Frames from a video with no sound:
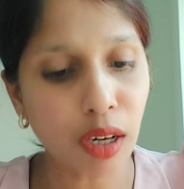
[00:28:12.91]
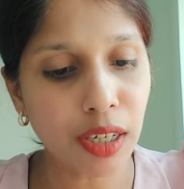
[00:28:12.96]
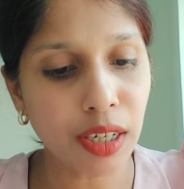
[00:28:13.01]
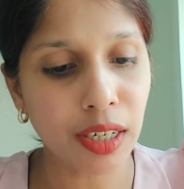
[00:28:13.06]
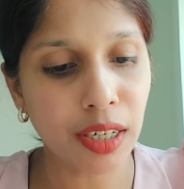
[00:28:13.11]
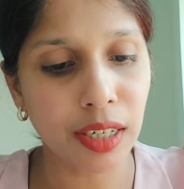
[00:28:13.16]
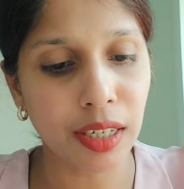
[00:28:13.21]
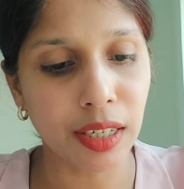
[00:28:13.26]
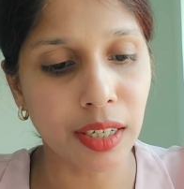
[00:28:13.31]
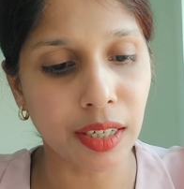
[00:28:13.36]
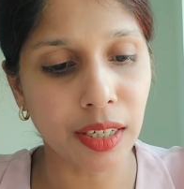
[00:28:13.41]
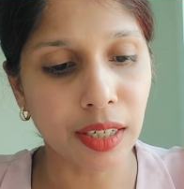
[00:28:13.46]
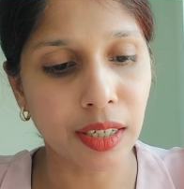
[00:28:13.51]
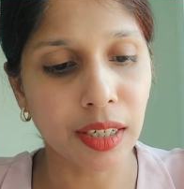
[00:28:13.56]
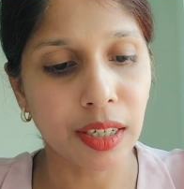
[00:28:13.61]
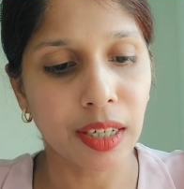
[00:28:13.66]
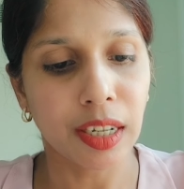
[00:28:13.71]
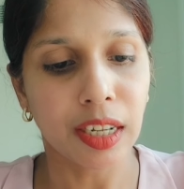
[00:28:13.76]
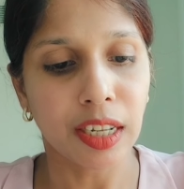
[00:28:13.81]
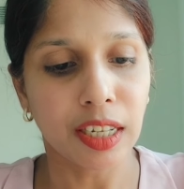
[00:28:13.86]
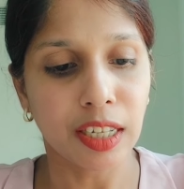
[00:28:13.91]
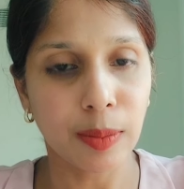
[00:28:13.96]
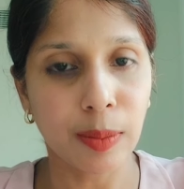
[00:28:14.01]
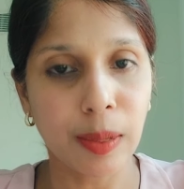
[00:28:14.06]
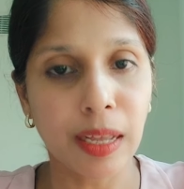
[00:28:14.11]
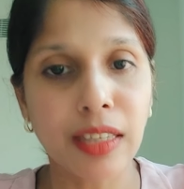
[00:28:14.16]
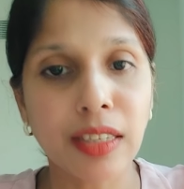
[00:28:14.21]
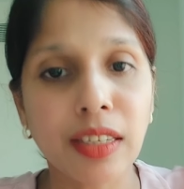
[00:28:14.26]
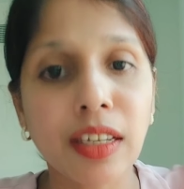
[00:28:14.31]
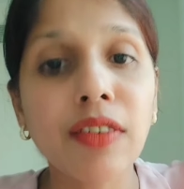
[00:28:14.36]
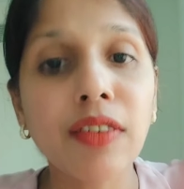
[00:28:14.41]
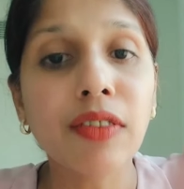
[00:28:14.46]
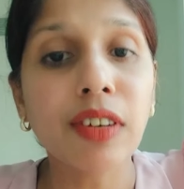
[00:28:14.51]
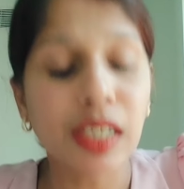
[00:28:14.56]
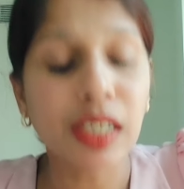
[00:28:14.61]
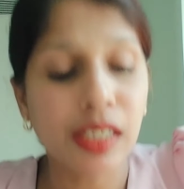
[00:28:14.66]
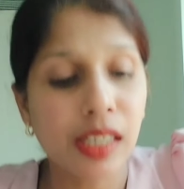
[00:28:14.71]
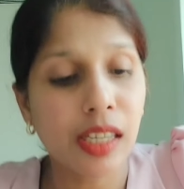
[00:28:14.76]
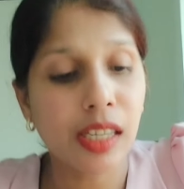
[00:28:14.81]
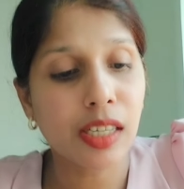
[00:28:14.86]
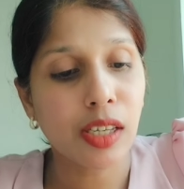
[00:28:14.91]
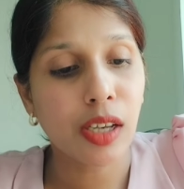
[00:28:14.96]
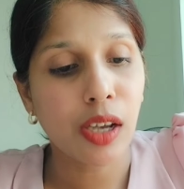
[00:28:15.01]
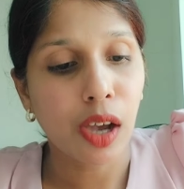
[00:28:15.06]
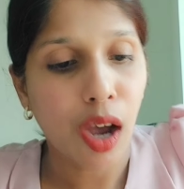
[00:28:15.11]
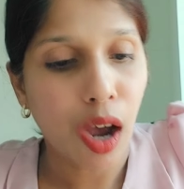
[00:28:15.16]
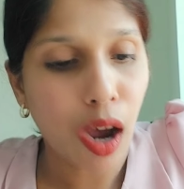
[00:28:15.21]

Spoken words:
Spencer versus Holding.